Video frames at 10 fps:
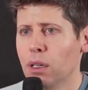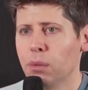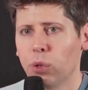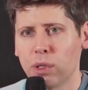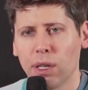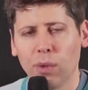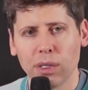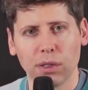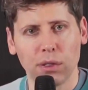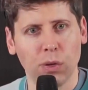Moore's law
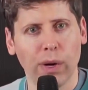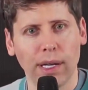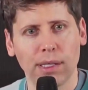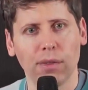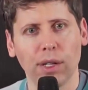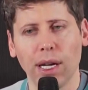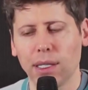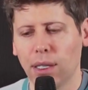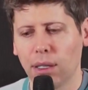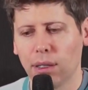was a 2x every
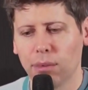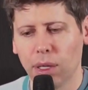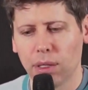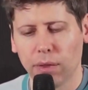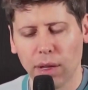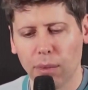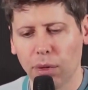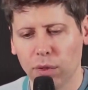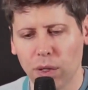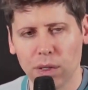18 months for the number
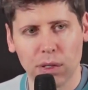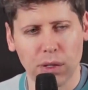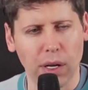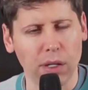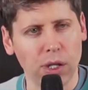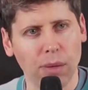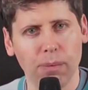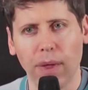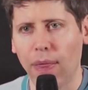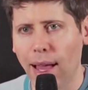of transistors on a chip,
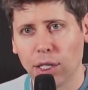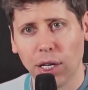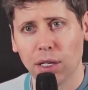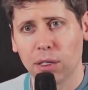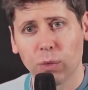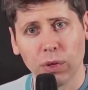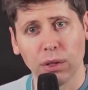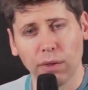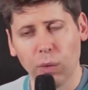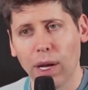and that changed the world
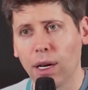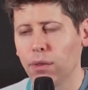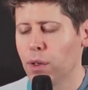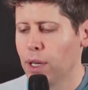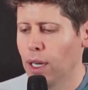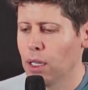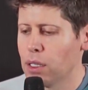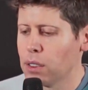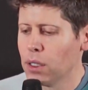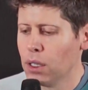if you waited a few
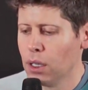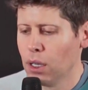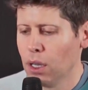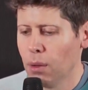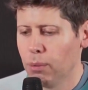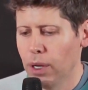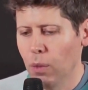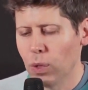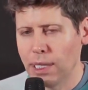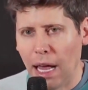decades. But
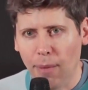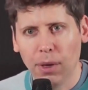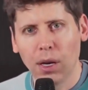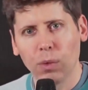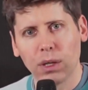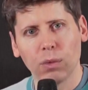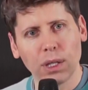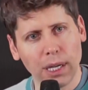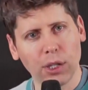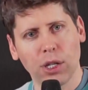what's happening with the
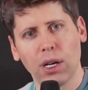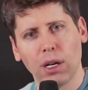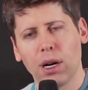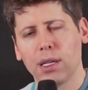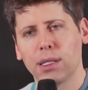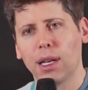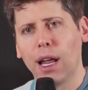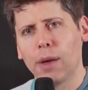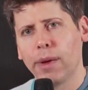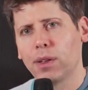reduction in cost in
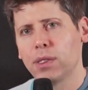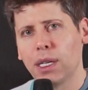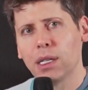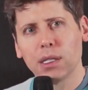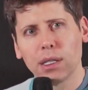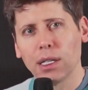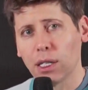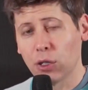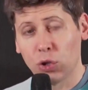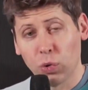AI models is, is
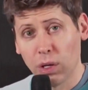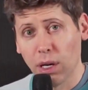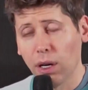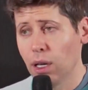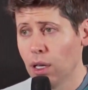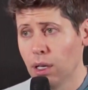extraordinary.